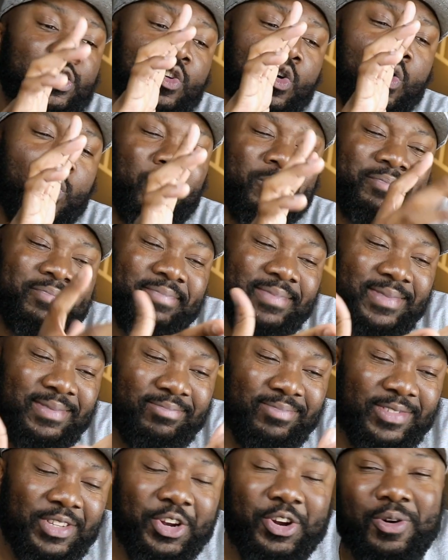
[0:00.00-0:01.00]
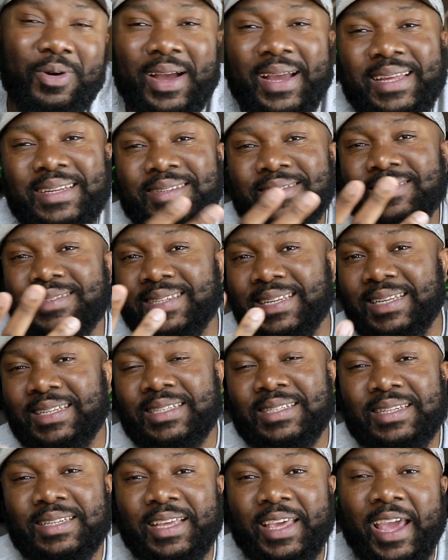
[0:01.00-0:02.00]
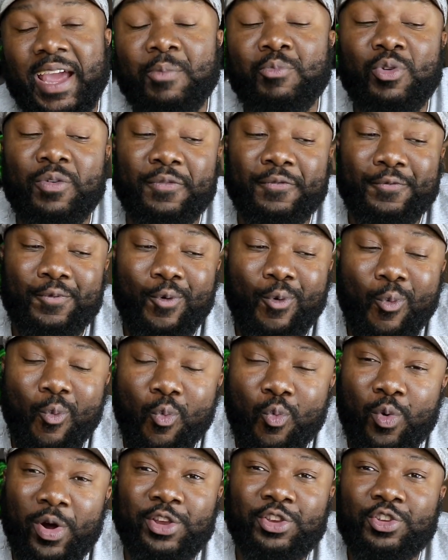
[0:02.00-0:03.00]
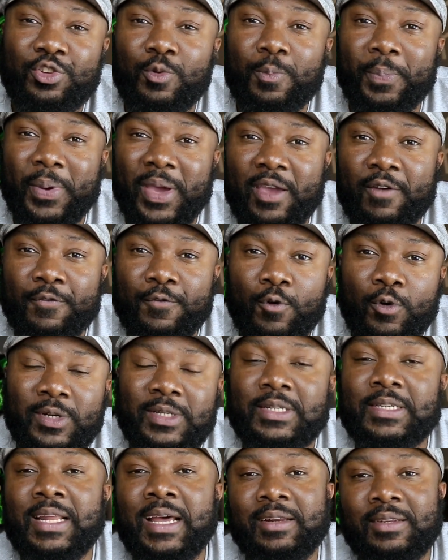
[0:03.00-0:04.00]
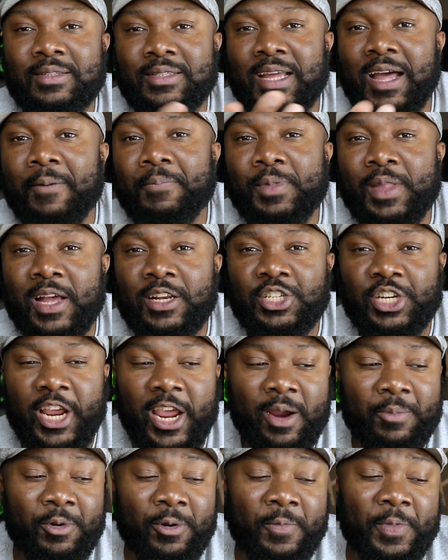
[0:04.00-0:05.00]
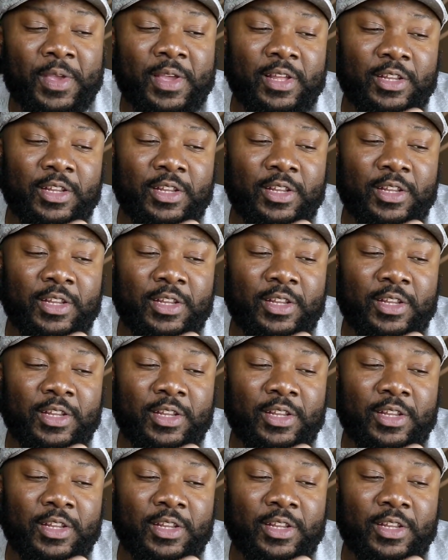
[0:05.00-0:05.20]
So I guess decent camera for what you pay for. It's not a top-notch camera.